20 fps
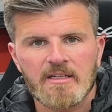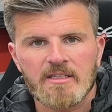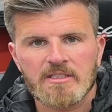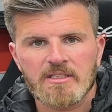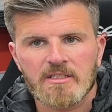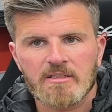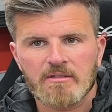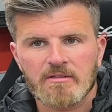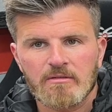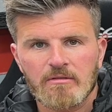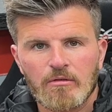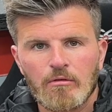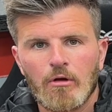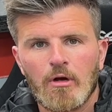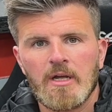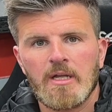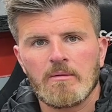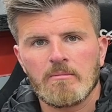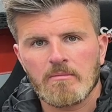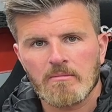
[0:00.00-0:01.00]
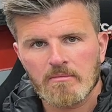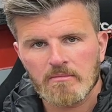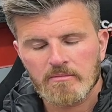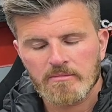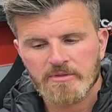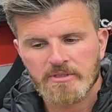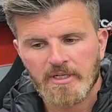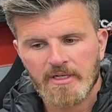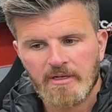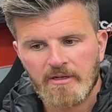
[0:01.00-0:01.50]
He said, all right. I
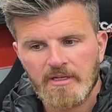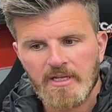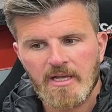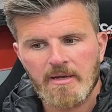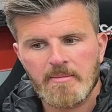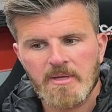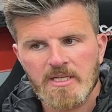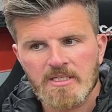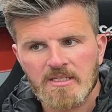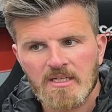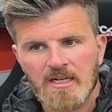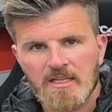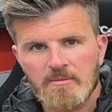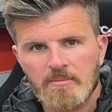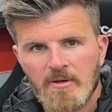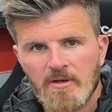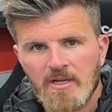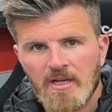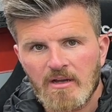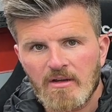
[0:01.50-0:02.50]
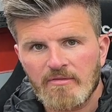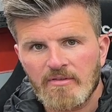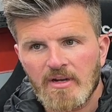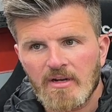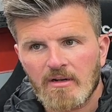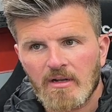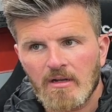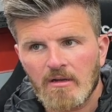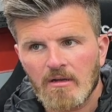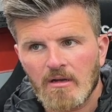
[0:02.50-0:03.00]
was like, oh yeah, I'm here to collect the bike, half hour
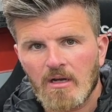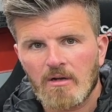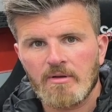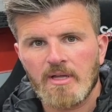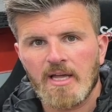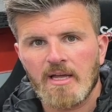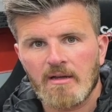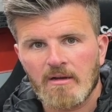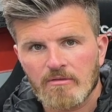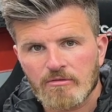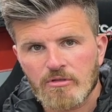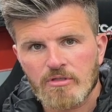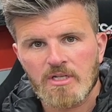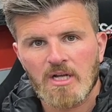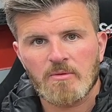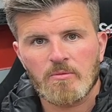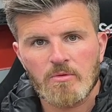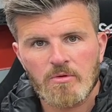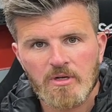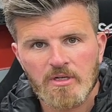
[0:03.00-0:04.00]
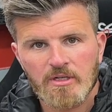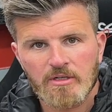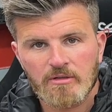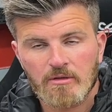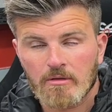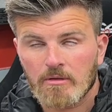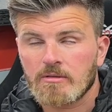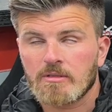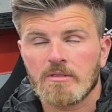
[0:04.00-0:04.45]
ago. Oh yeah, I was just out walking the dog.